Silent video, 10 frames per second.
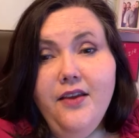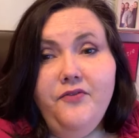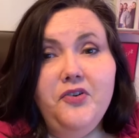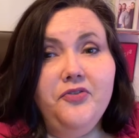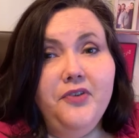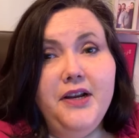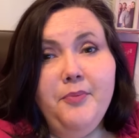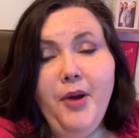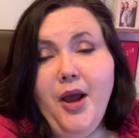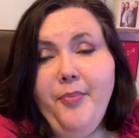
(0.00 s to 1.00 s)
feel free to
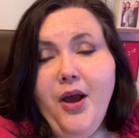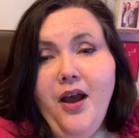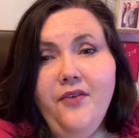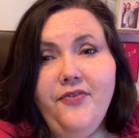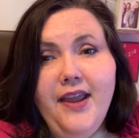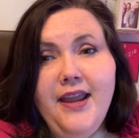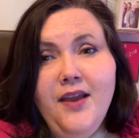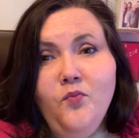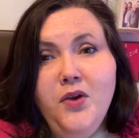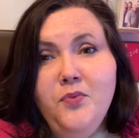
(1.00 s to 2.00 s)
pop off,
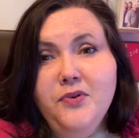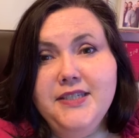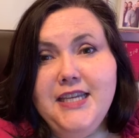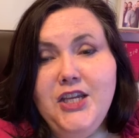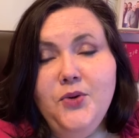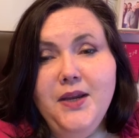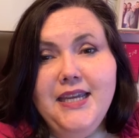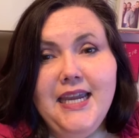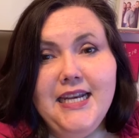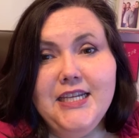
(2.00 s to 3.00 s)
and we will see you
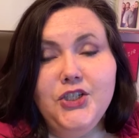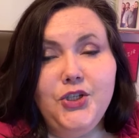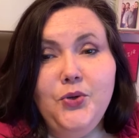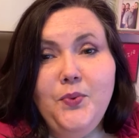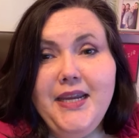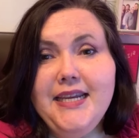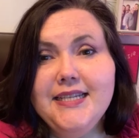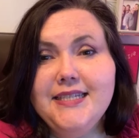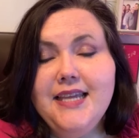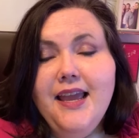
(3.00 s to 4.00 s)
again in 2
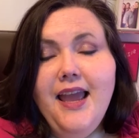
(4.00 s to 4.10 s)
weeks.